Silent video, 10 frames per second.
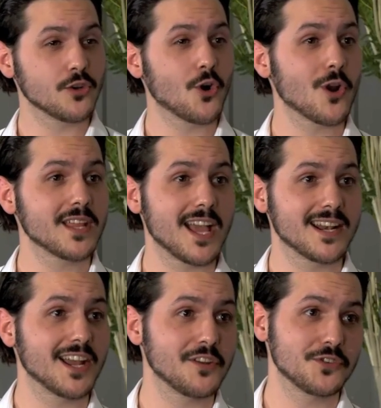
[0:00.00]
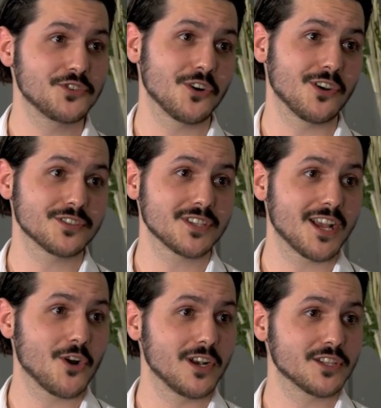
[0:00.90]
don't call it headliner for Jongleurs, I
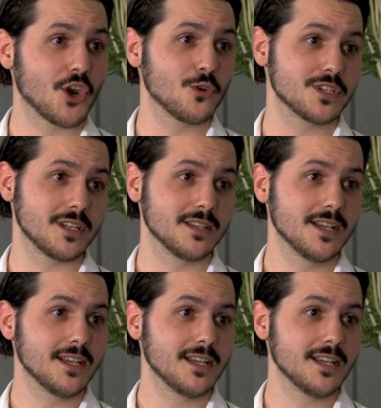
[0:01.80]
call it closing,